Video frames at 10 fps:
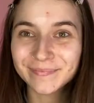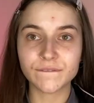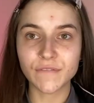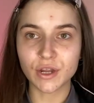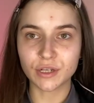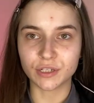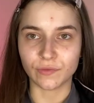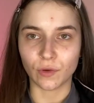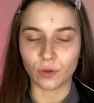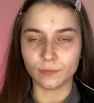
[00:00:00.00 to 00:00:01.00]
First of
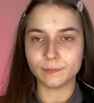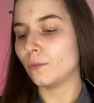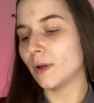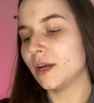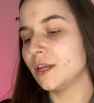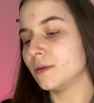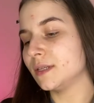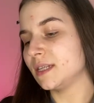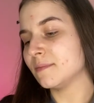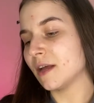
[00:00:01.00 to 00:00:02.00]
all, we're gonna use the
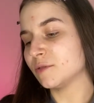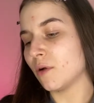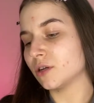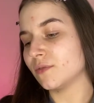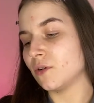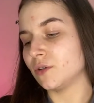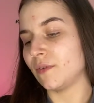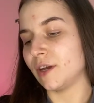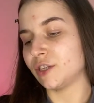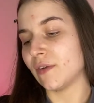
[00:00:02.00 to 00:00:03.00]
Smashbox Photo
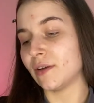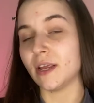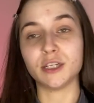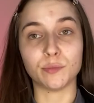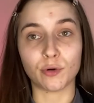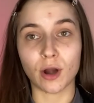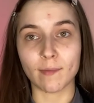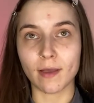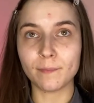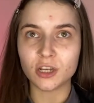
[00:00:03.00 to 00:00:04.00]
Finish Foundation
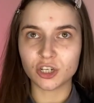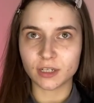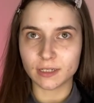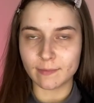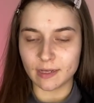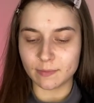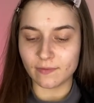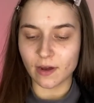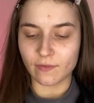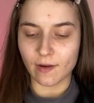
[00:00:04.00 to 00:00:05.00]
Primer just because it makes me
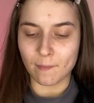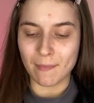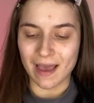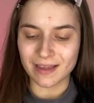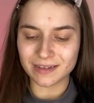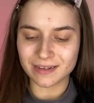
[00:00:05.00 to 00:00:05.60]
very, very matte.